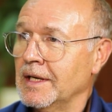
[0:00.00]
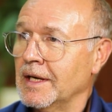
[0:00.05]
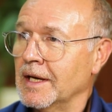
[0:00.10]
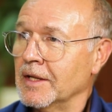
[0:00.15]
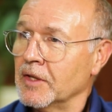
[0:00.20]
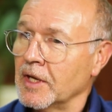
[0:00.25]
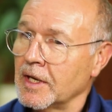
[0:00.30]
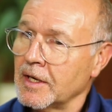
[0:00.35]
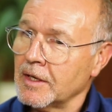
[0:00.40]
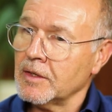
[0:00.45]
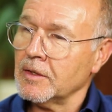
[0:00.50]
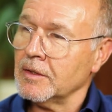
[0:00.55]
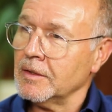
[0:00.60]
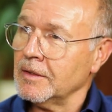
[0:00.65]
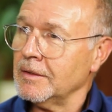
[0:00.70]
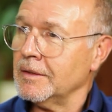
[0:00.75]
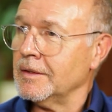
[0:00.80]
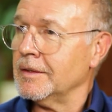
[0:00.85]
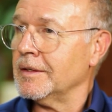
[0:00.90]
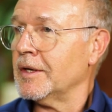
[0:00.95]
And then
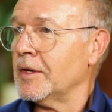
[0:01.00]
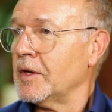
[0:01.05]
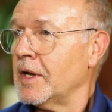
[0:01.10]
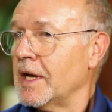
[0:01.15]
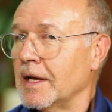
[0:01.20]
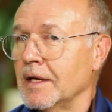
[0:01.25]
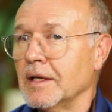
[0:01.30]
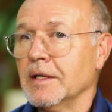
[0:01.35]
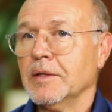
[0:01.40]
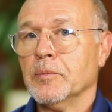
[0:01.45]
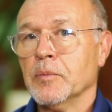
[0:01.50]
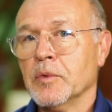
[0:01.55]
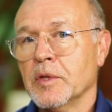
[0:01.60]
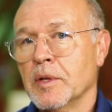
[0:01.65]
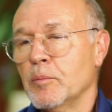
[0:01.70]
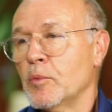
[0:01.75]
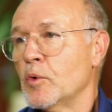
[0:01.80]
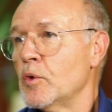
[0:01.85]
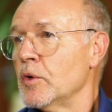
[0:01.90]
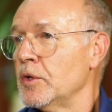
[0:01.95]

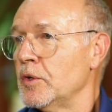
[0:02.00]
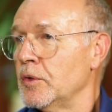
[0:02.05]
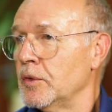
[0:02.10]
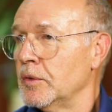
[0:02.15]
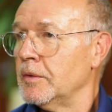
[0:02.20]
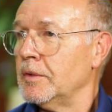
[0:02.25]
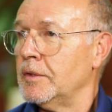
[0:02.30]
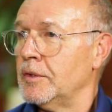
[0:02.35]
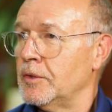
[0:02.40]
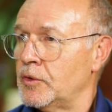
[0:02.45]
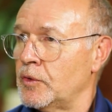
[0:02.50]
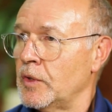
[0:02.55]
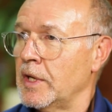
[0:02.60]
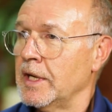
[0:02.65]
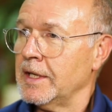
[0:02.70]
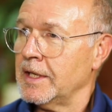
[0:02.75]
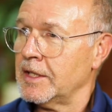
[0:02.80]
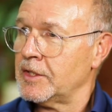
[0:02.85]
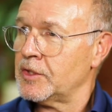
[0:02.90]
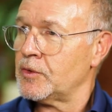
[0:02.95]
the more you try
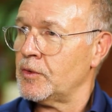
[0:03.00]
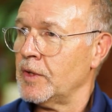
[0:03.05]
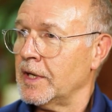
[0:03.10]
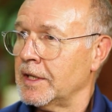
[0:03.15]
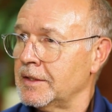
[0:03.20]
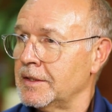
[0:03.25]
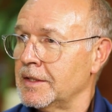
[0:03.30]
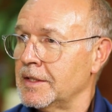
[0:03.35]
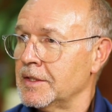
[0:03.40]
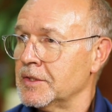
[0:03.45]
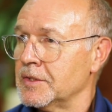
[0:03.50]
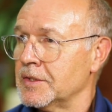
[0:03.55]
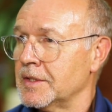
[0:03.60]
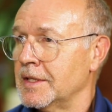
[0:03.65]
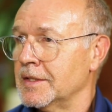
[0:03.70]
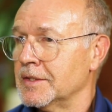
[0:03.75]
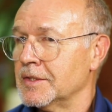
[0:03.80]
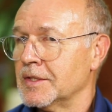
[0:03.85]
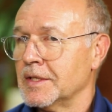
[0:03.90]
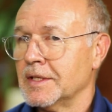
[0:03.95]
and extract
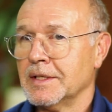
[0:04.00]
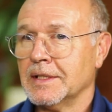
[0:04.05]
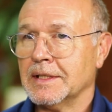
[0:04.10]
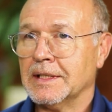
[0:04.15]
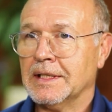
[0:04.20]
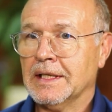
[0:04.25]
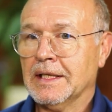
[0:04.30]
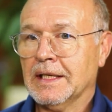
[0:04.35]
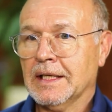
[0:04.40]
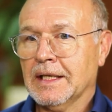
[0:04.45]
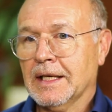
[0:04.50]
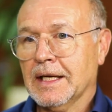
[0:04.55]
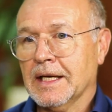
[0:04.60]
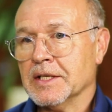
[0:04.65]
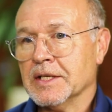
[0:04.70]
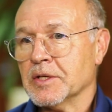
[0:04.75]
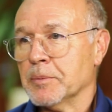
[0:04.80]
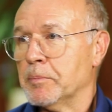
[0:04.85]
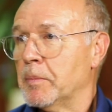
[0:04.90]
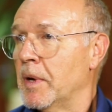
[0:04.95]
as a
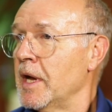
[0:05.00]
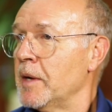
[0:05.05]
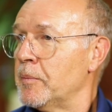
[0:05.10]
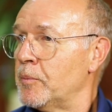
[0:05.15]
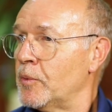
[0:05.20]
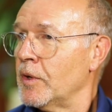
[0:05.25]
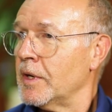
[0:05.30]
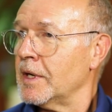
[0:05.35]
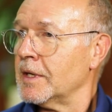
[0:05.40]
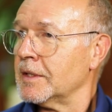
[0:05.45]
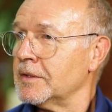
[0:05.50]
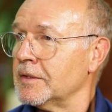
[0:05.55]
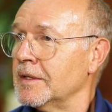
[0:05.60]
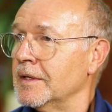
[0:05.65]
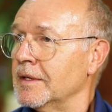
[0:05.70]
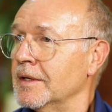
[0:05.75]
byproduct,